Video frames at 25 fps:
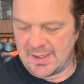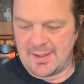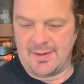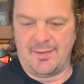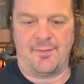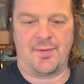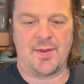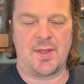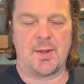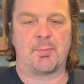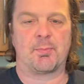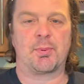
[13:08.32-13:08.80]

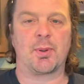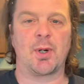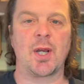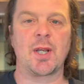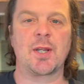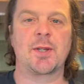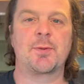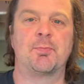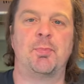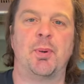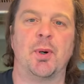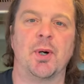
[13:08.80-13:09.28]
For the
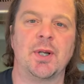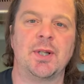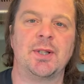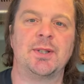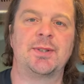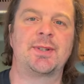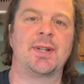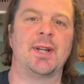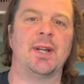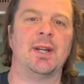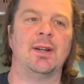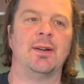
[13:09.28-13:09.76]
price
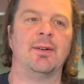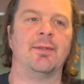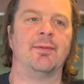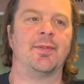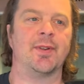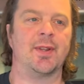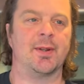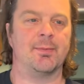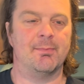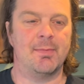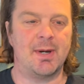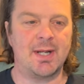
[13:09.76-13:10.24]
point,
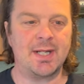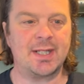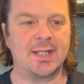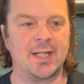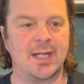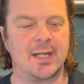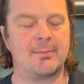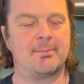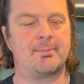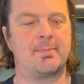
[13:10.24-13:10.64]
for the money I